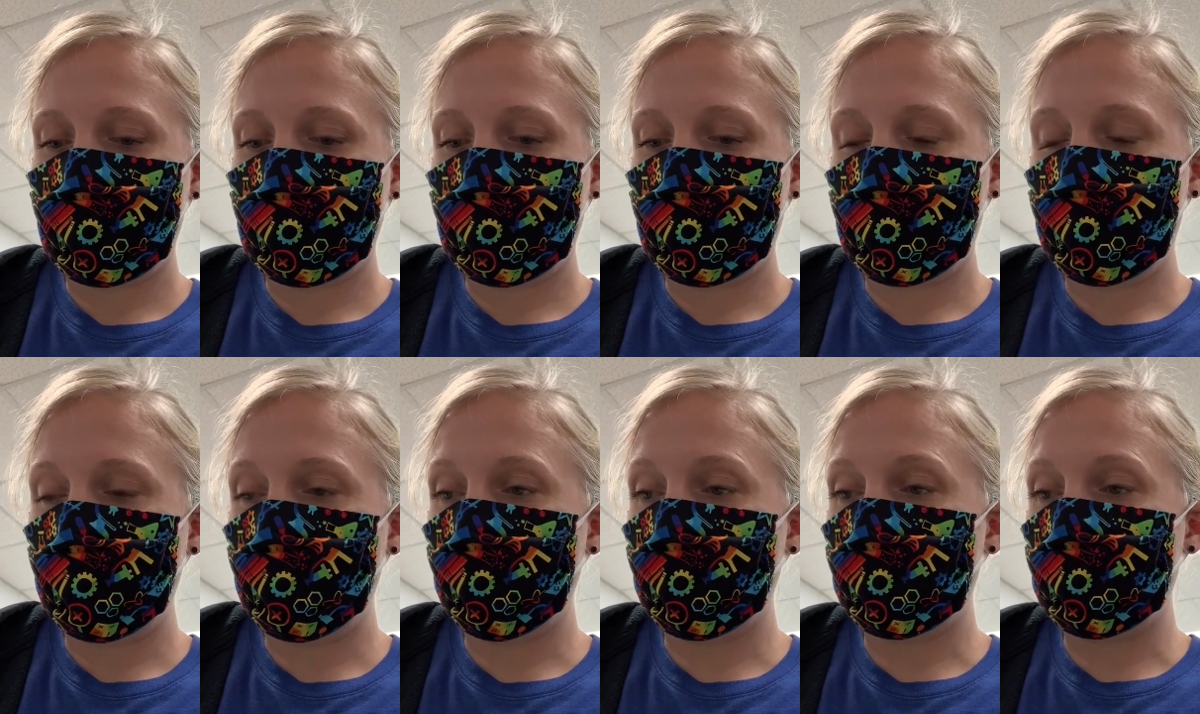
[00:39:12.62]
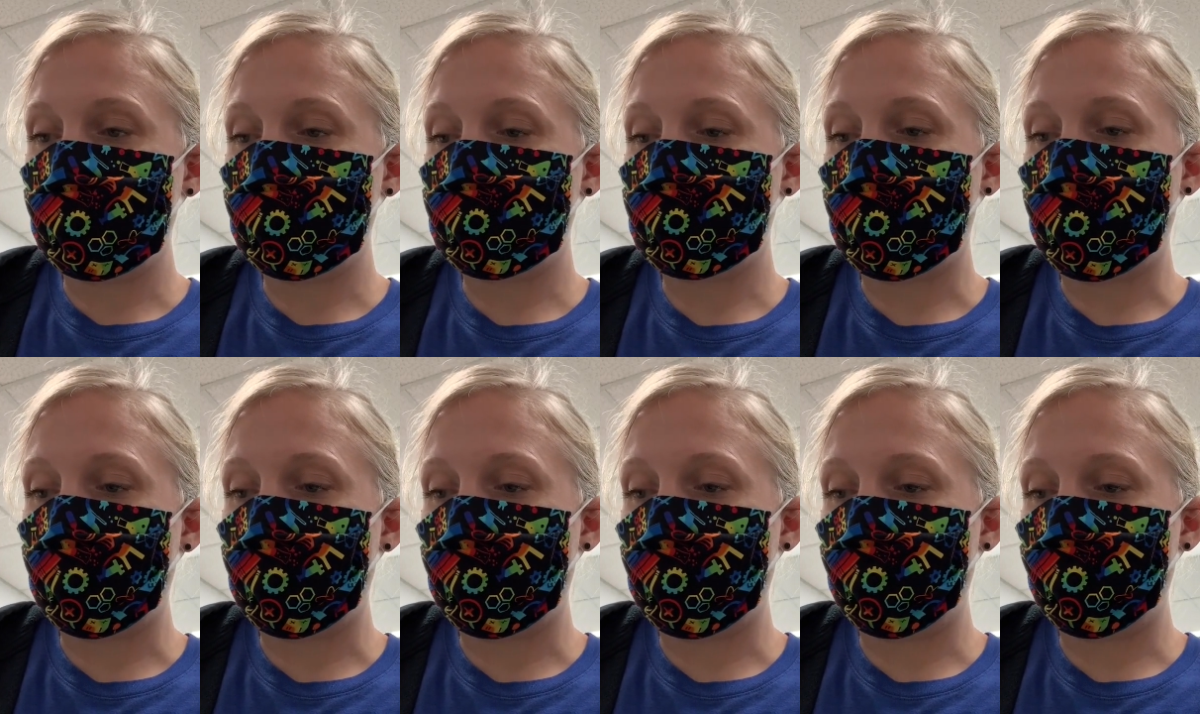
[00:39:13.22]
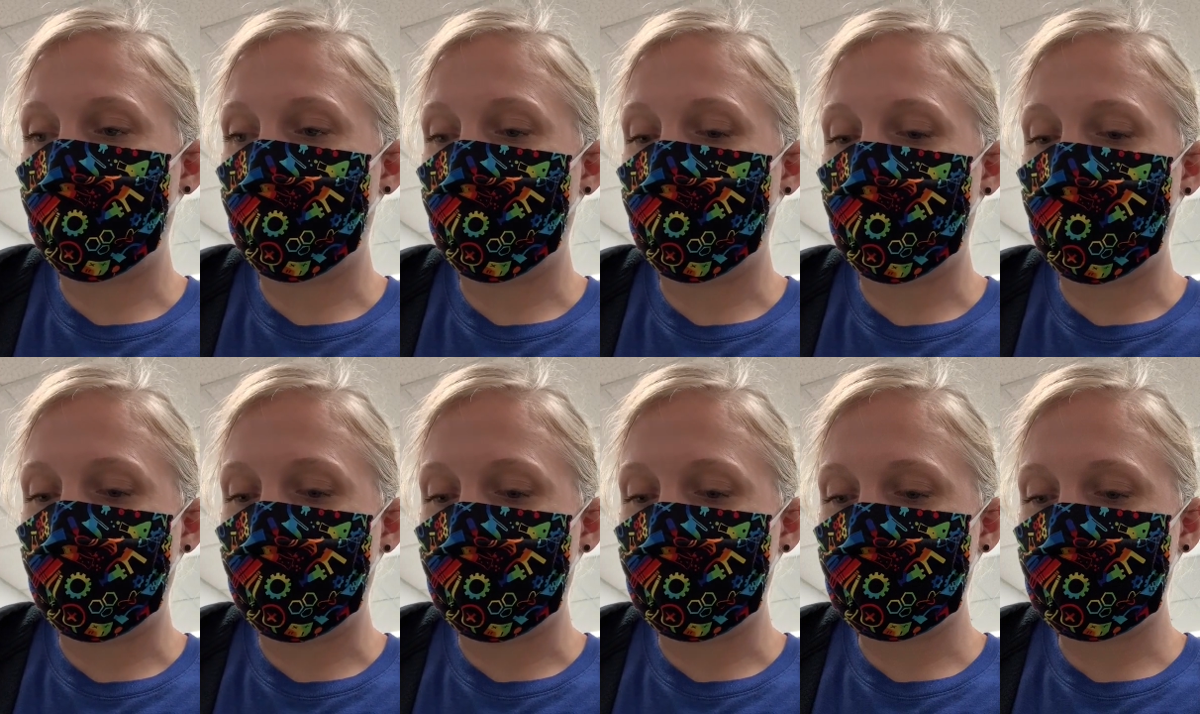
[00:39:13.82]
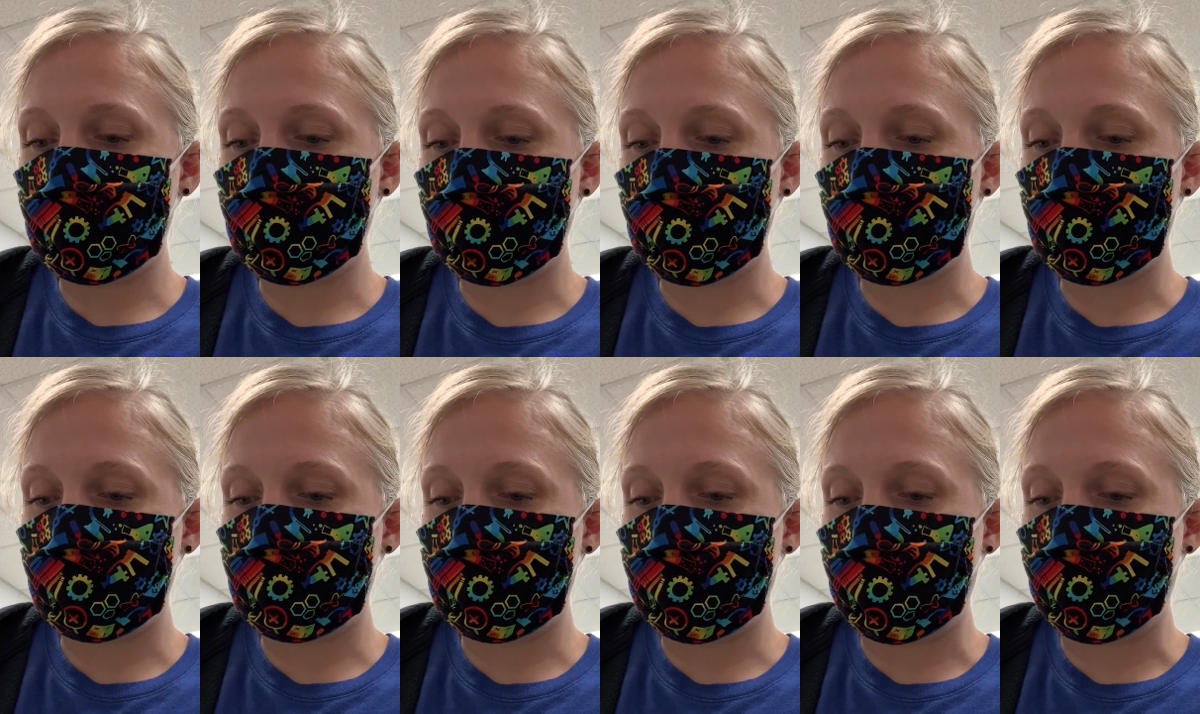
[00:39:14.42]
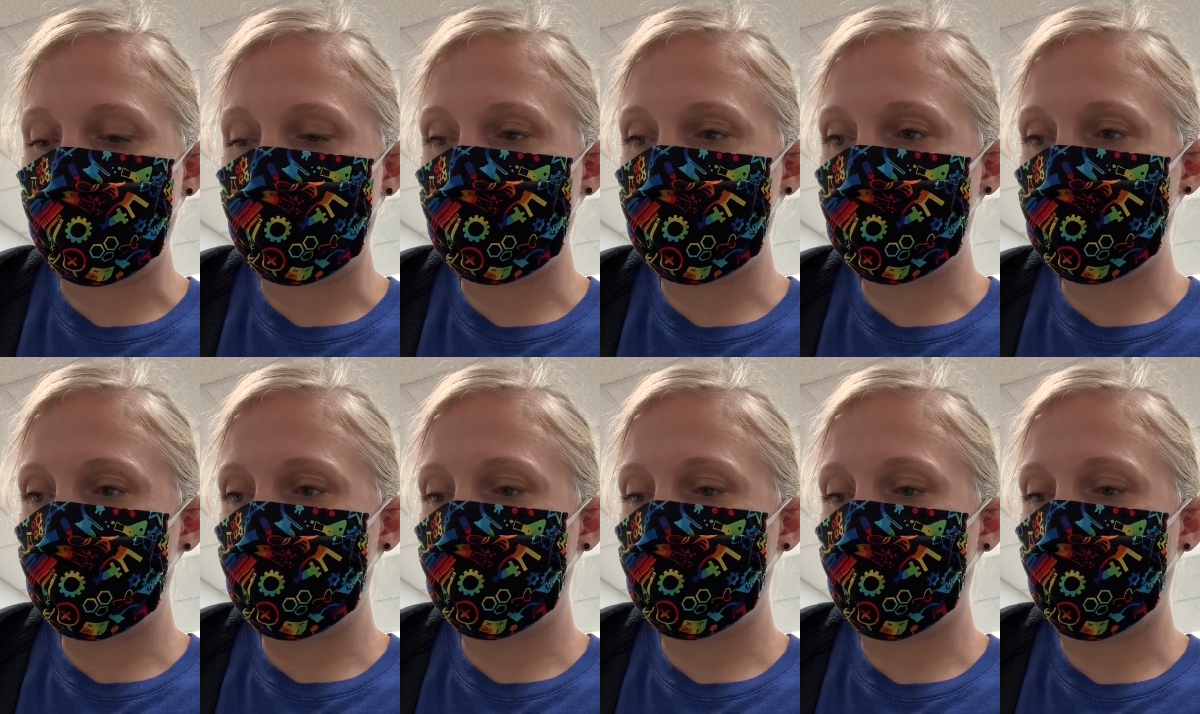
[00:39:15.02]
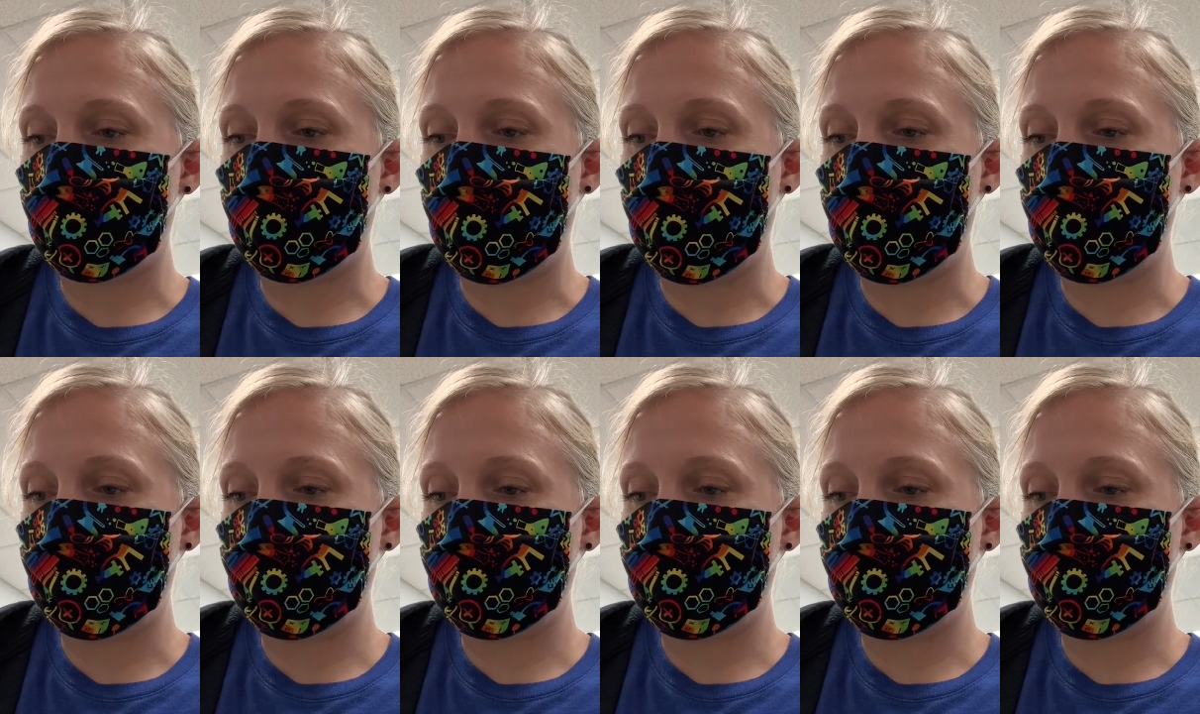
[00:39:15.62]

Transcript: And you can decide if you want to switch tips or not.